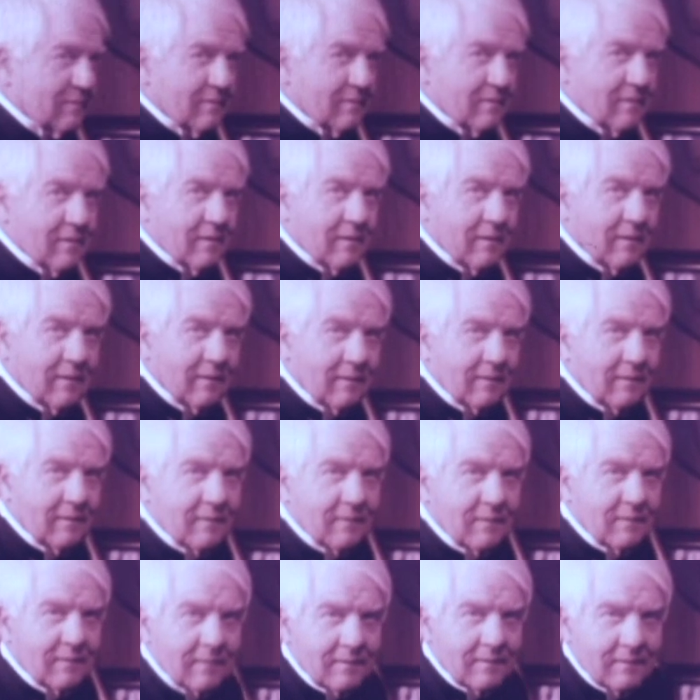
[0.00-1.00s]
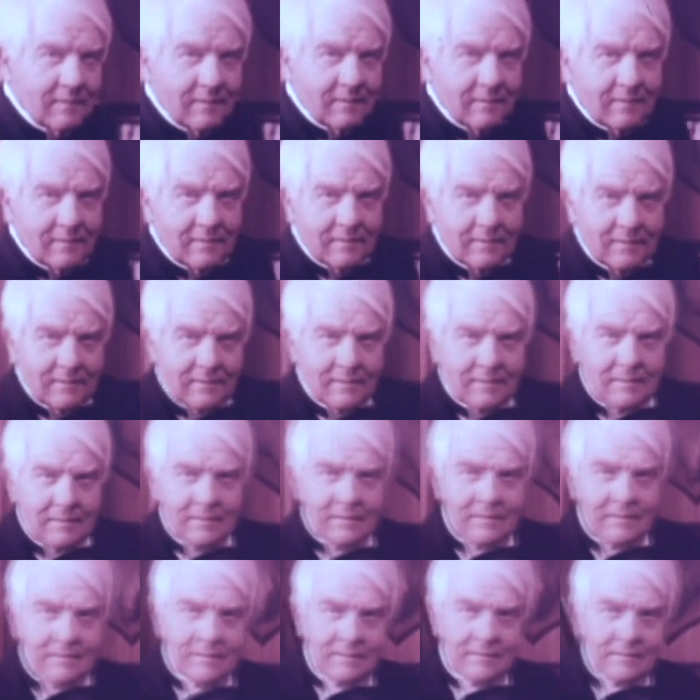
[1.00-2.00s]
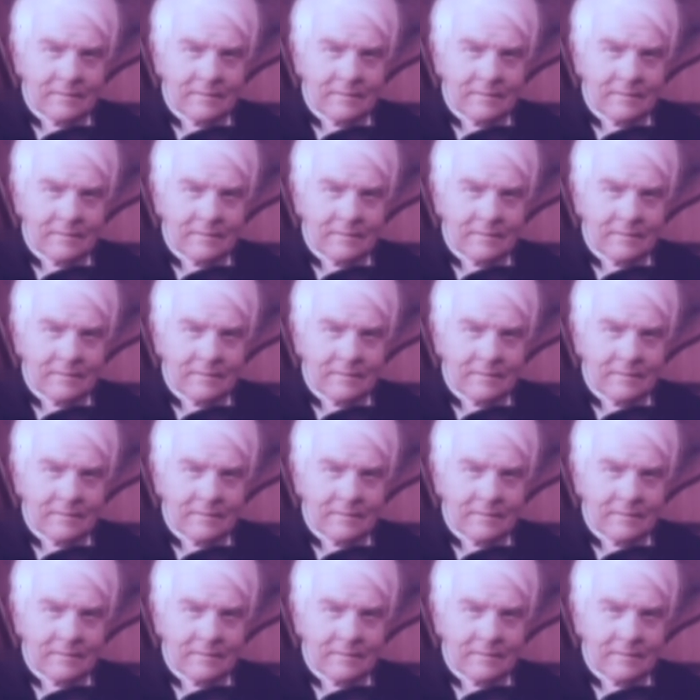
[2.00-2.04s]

No one is speaking in this clip.